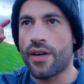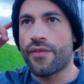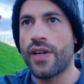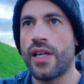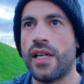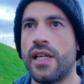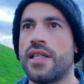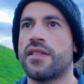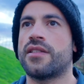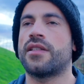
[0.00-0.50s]
a
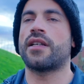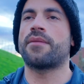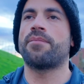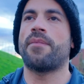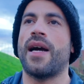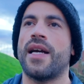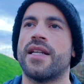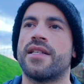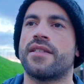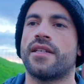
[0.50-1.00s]
realistic
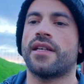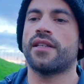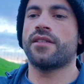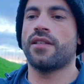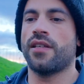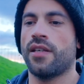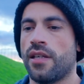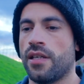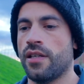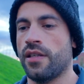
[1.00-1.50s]

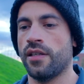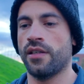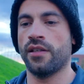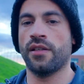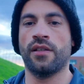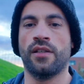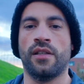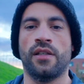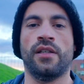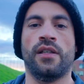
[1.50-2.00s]
mindset.
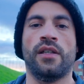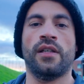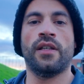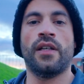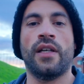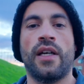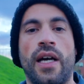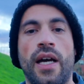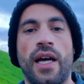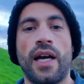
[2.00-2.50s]

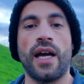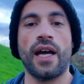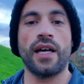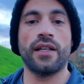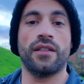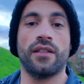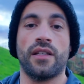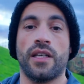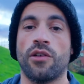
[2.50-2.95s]
And